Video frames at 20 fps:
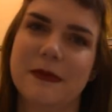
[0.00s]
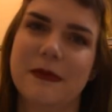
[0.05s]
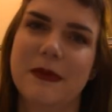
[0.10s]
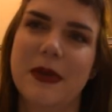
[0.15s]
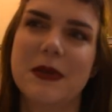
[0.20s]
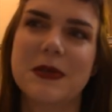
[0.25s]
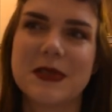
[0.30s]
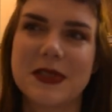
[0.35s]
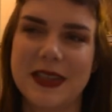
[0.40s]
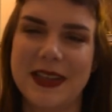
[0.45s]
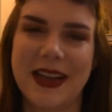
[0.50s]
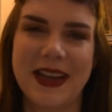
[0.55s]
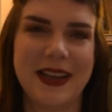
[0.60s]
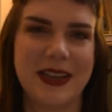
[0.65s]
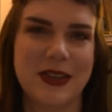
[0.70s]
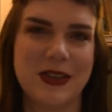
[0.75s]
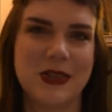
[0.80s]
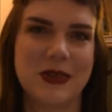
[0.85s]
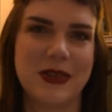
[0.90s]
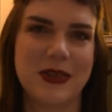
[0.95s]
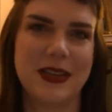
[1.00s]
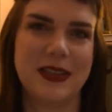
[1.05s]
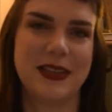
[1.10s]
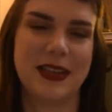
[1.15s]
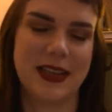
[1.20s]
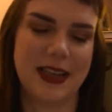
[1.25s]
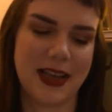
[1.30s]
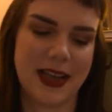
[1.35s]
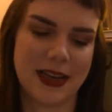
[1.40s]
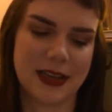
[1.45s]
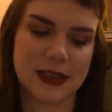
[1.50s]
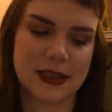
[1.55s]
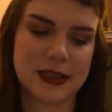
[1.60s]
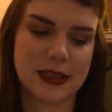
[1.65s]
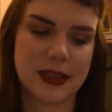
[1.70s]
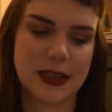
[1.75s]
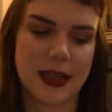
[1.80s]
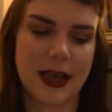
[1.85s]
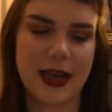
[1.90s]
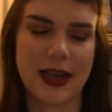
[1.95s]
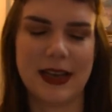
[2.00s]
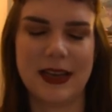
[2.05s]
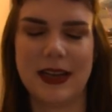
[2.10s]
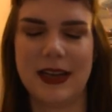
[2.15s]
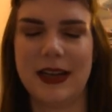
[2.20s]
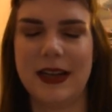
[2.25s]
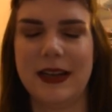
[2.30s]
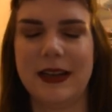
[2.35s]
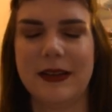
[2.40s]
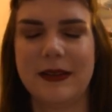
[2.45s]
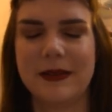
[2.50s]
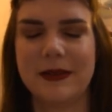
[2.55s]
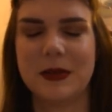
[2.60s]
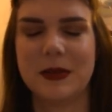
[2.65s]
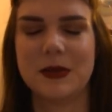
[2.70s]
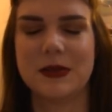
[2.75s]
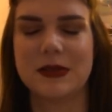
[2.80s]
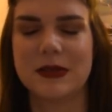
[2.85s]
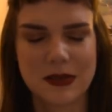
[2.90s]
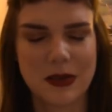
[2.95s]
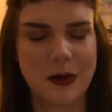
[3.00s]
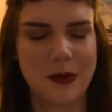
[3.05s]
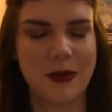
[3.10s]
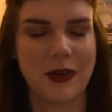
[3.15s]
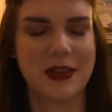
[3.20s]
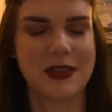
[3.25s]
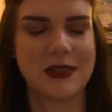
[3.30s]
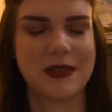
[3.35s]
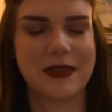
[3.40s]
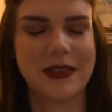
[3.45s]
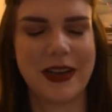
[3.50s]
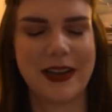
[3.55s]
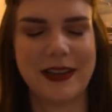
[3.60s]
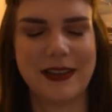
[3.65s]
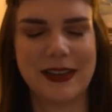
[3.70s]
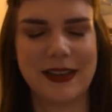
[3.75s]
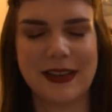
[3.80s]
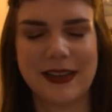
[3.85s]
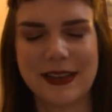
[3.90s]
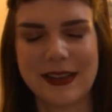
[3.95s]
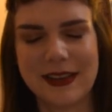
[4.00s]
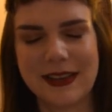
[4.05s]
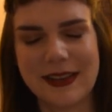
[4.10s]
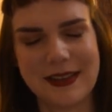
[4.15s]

Mostly I enjoyed it, and the editing was so much fun.